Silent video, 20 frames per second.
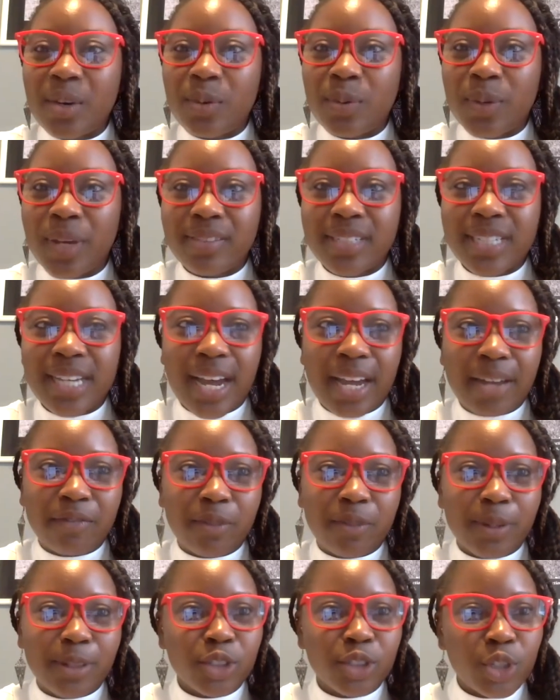we have
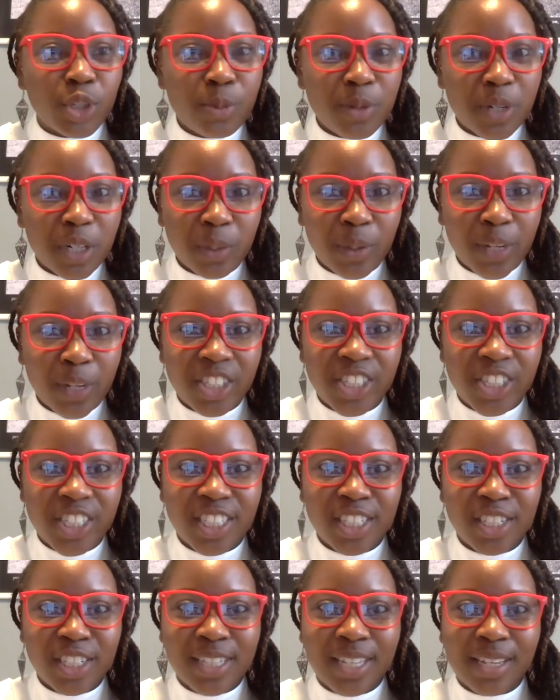time for about two more
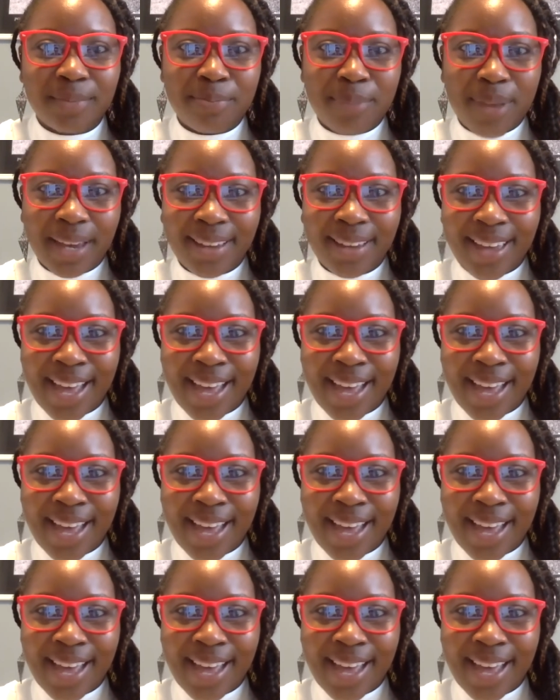questions. Okay, so, we